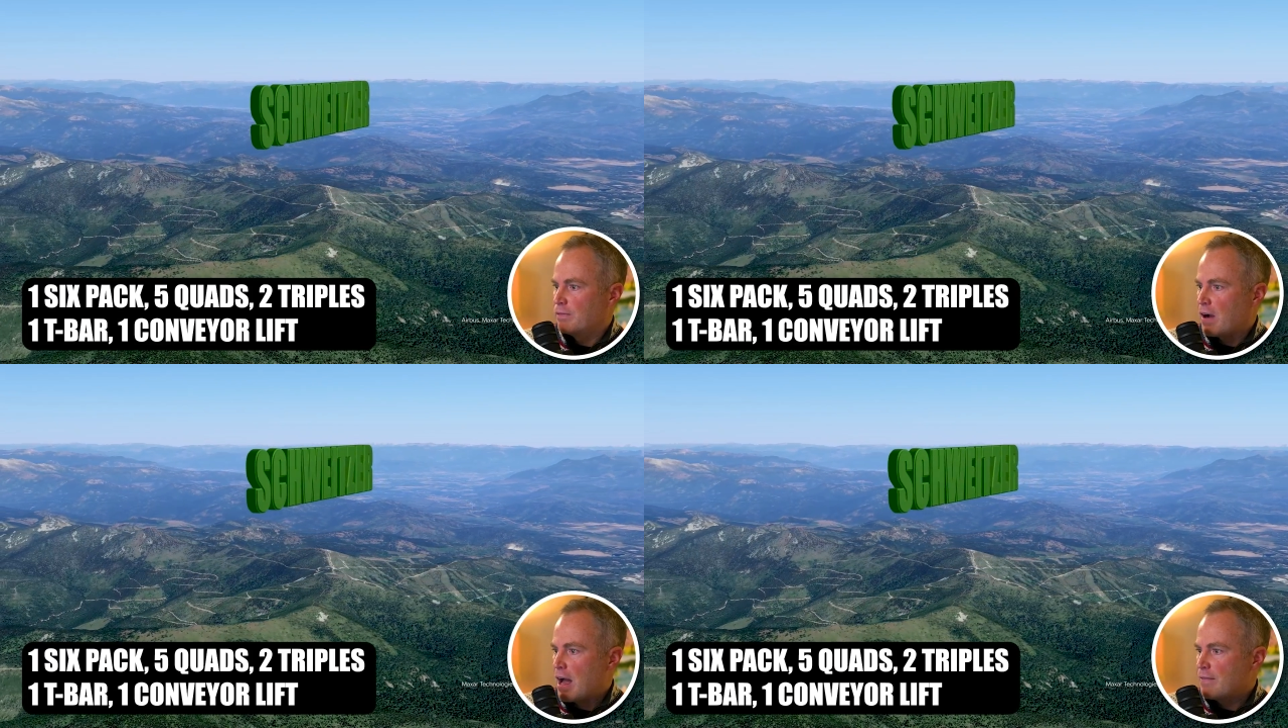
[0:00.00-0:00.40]

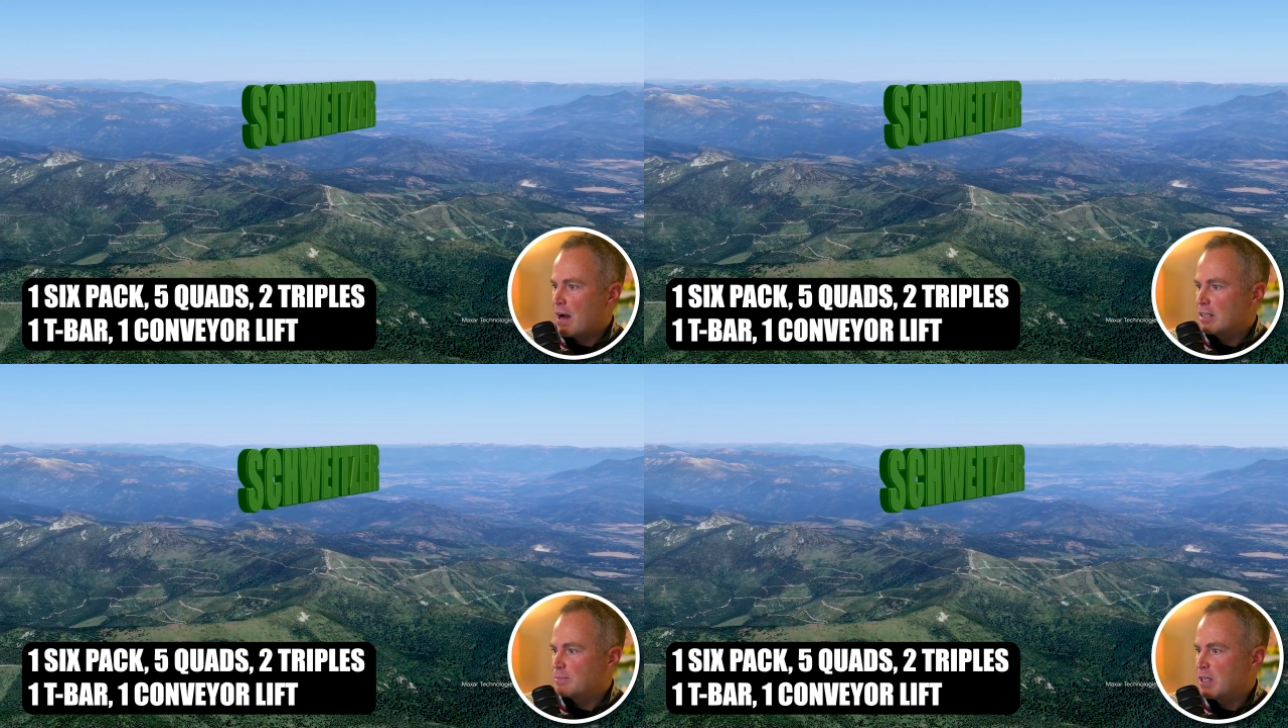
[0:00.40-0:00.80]
5
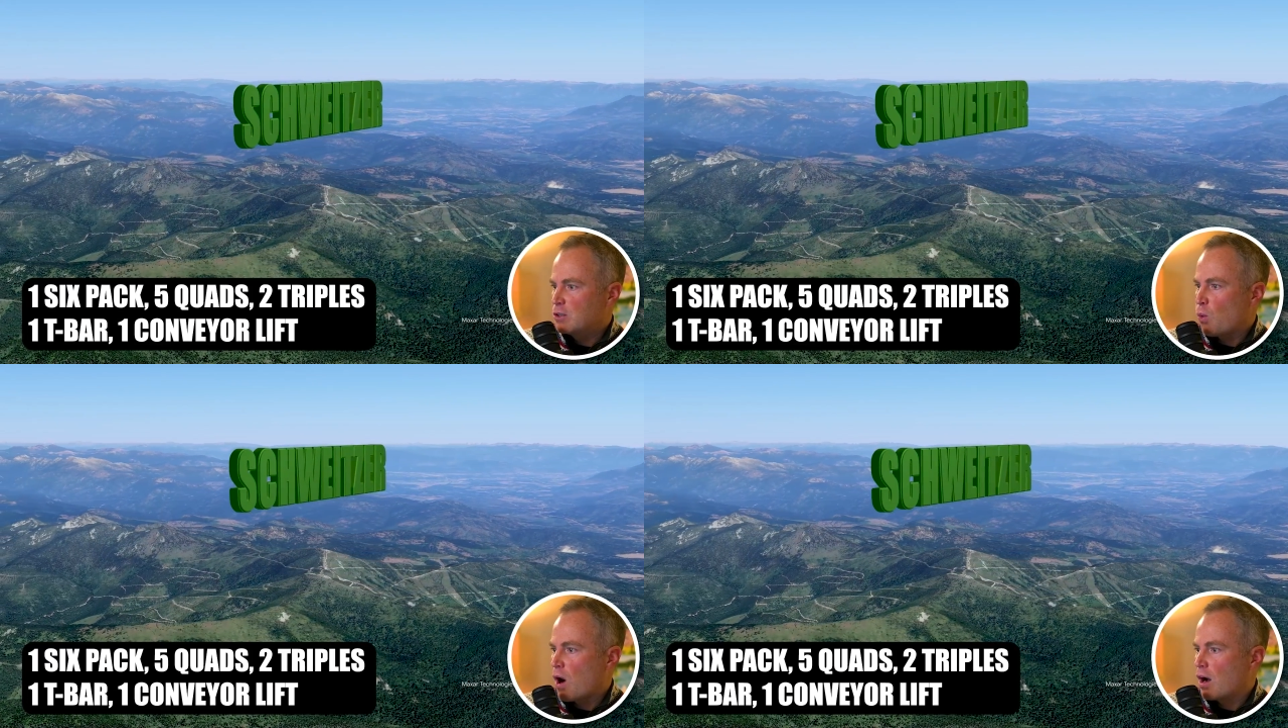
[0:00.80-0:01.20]

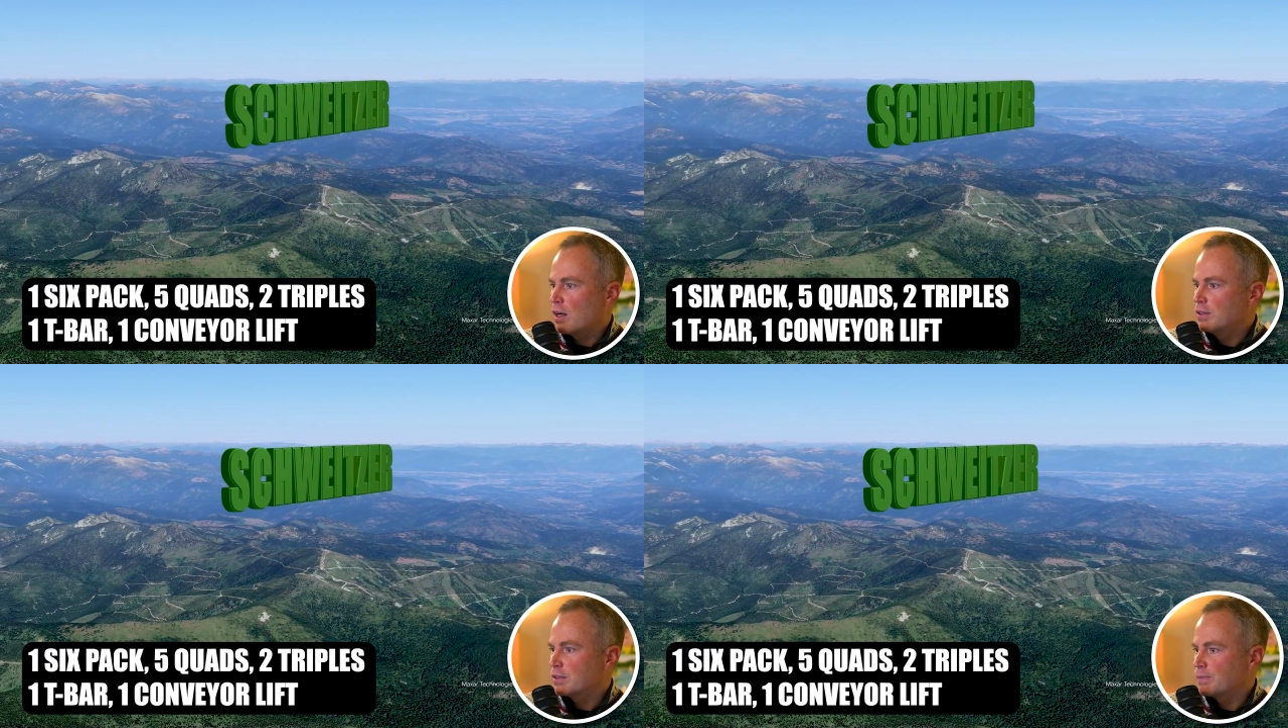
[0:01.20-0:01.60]
high-speed
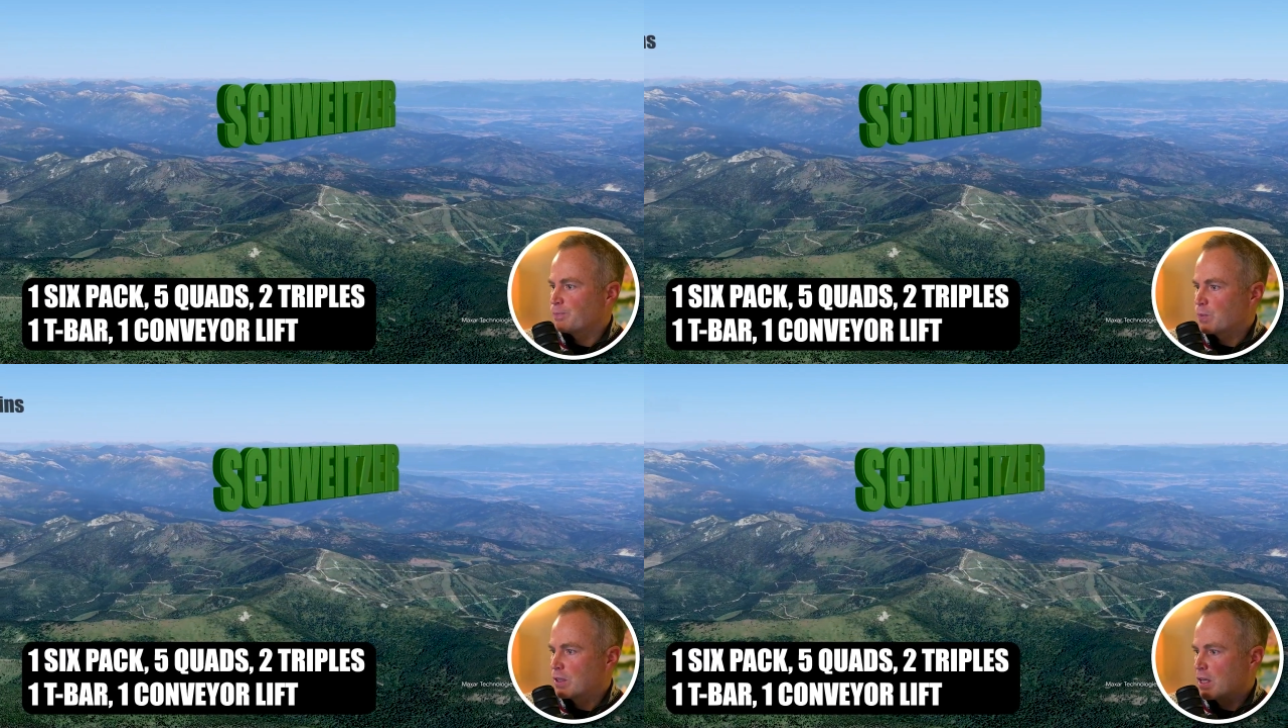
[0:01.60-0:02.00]
quads,
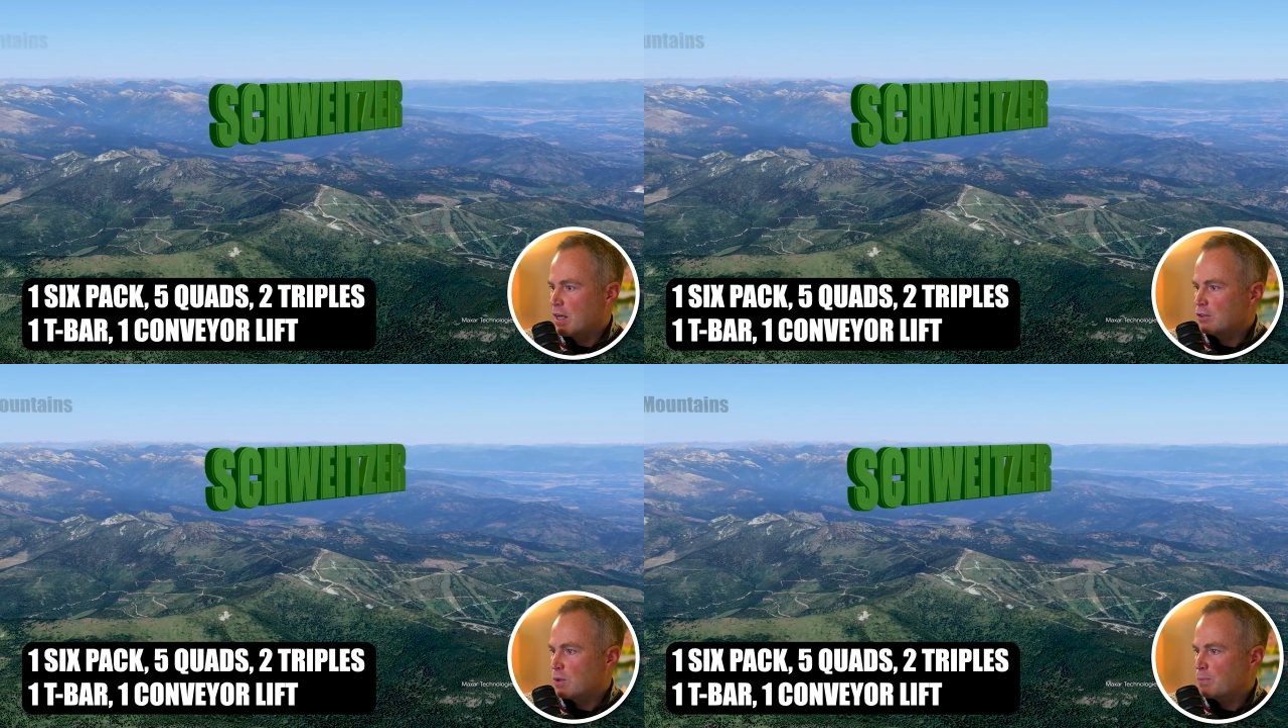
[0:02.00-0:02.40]

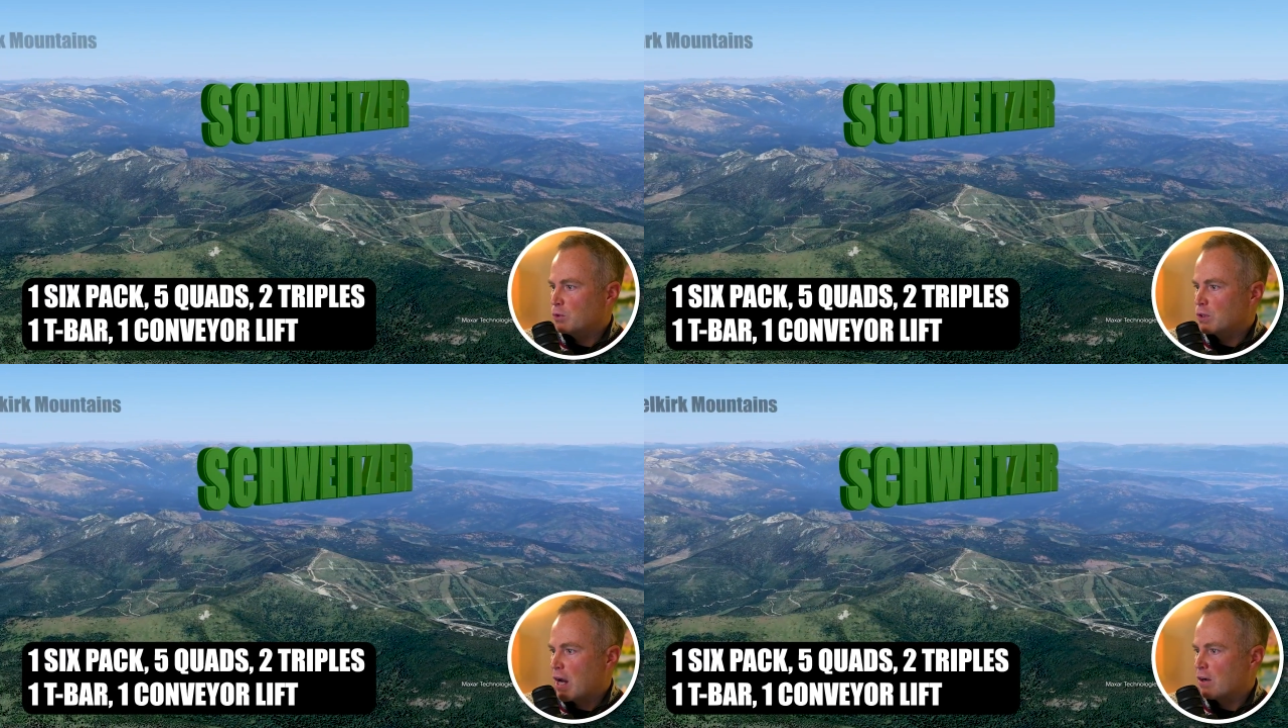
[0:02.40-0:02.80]
2
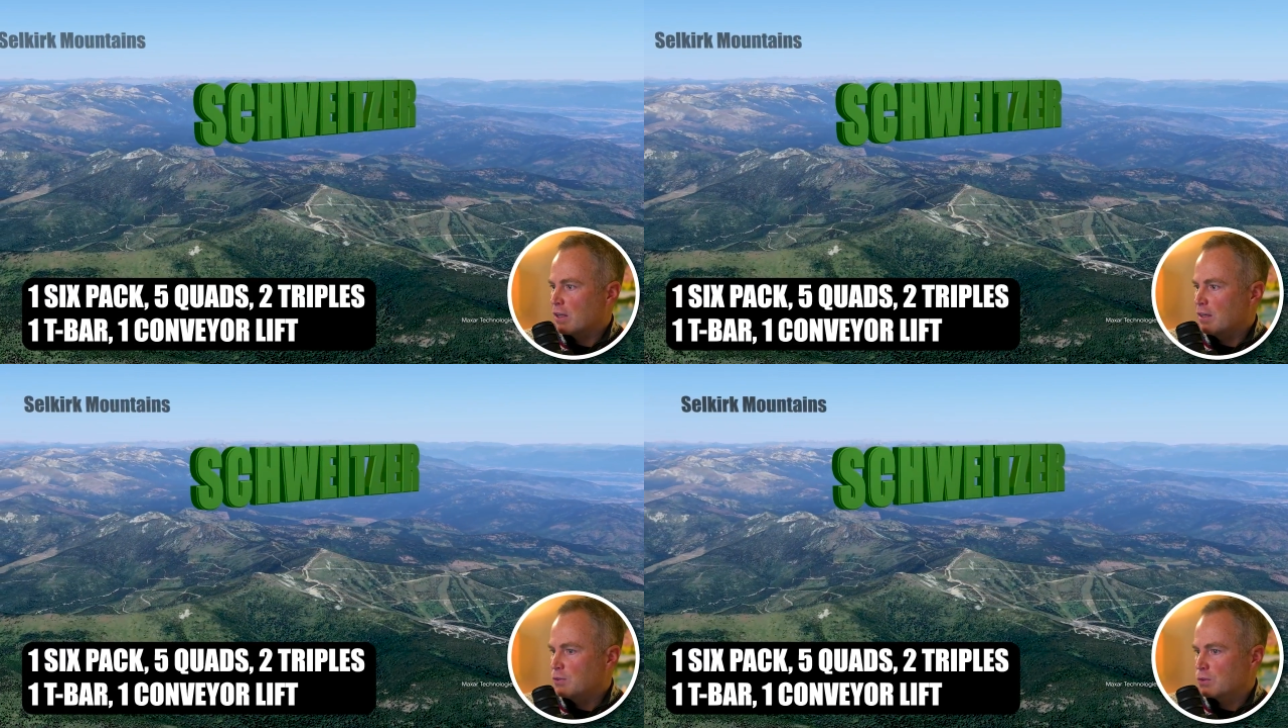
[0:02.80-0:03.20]
triple
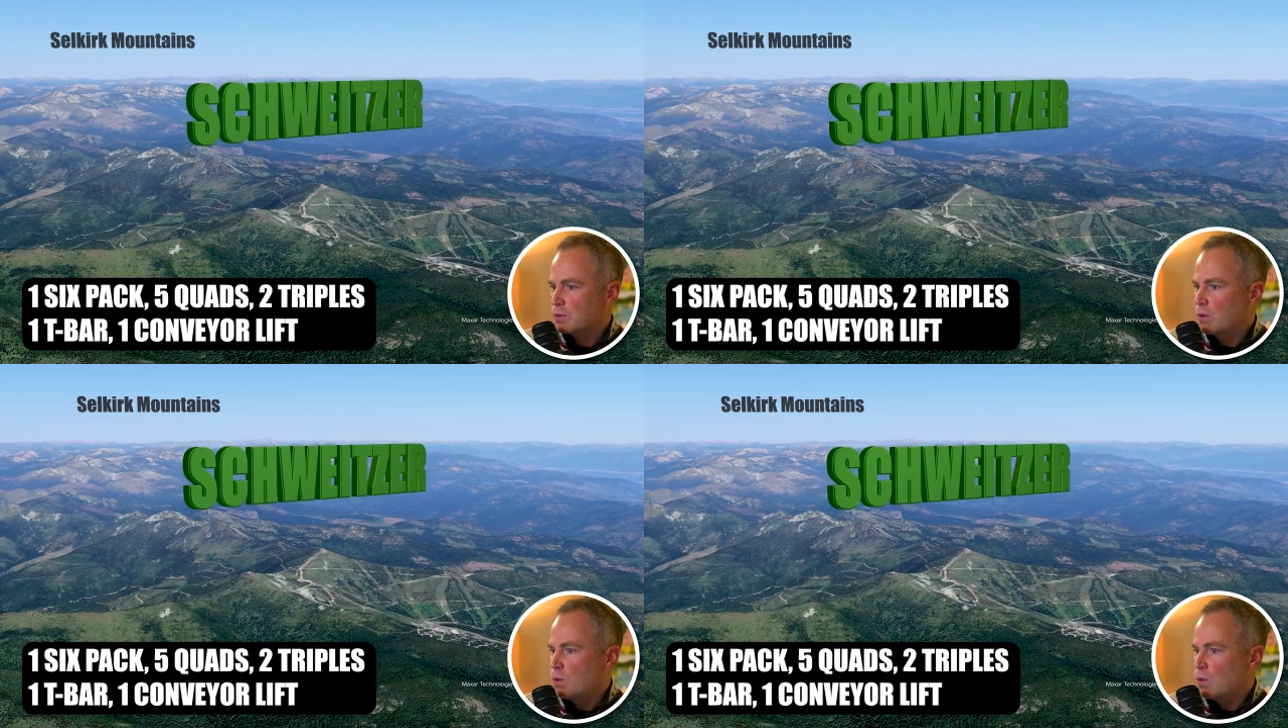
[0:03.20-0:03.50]
chairlifts,